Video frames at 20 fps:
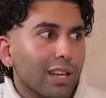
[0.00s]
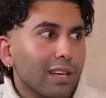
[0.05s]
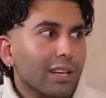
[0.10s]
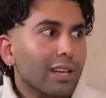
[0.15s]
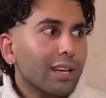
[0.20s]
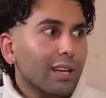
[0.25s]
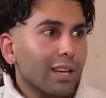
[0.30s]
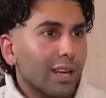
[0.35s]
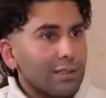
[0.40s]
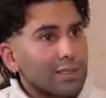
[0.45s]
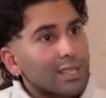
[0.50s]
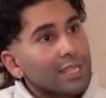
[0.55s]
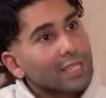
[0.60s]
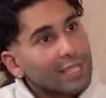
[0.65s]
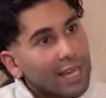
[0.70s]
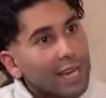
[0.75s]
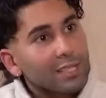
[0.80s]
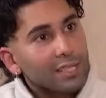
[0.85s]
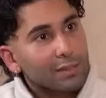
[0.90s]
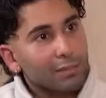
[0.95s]
Like, I was like,
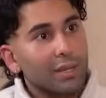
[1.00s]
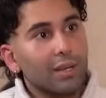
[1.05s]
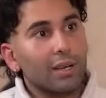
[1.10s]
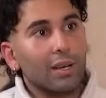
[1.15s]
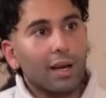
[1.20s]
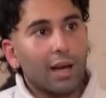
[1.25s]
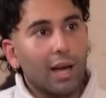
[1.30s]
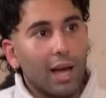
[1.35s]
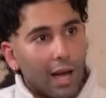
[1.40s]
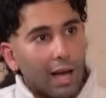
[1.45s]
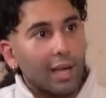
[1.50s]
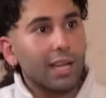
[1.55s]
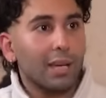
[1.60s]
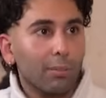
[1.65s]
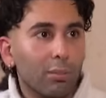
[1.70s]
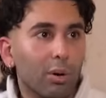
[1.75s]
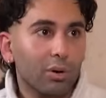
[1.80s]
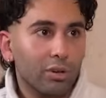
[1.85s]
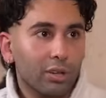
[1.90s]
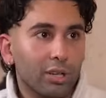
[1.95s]
yes, but I
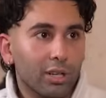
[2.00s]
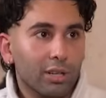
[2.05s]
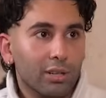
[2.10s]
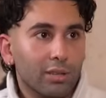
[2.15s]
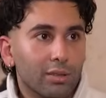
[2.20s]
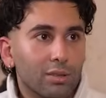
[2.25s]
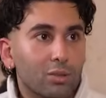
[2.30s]
am Orry.